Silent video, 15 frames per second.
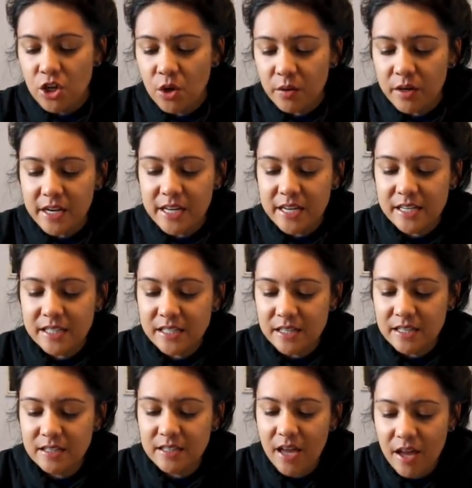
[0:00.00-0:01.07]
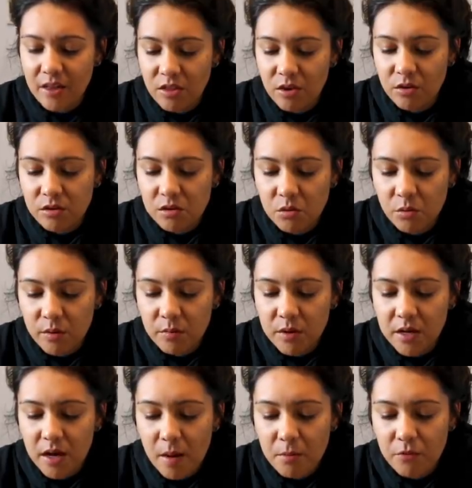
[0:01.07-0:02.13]
You know what it is? Is yeah, the, the one
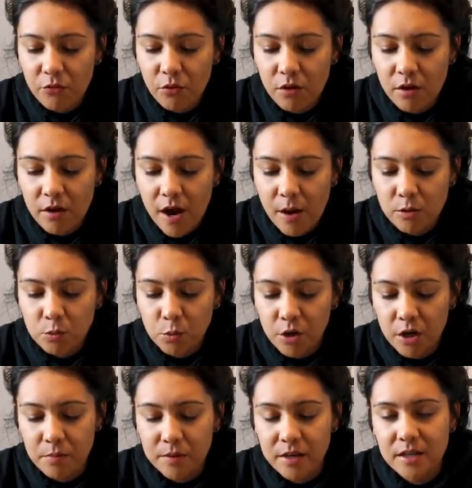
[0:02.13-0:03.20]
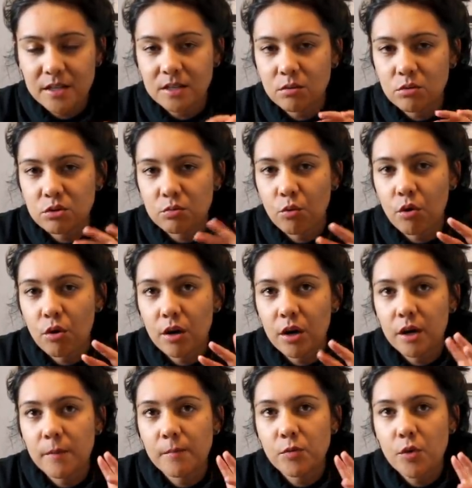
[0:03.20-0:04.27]
we got before, I was worried because it was
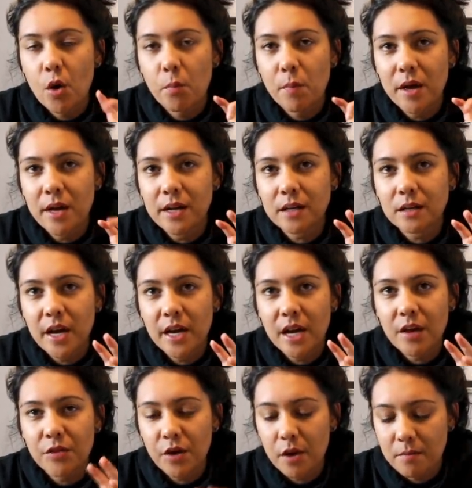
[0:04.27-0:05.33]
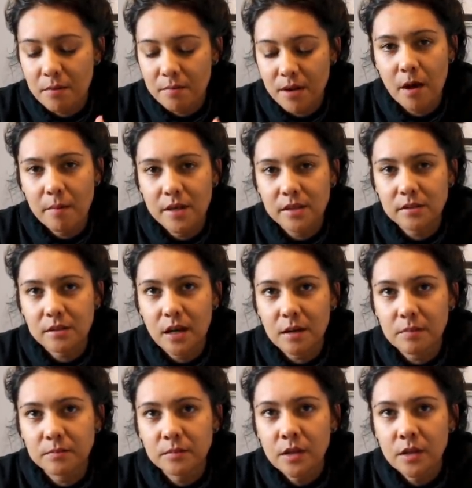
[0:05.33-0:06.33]
more opaque and I thought maybe I messed up.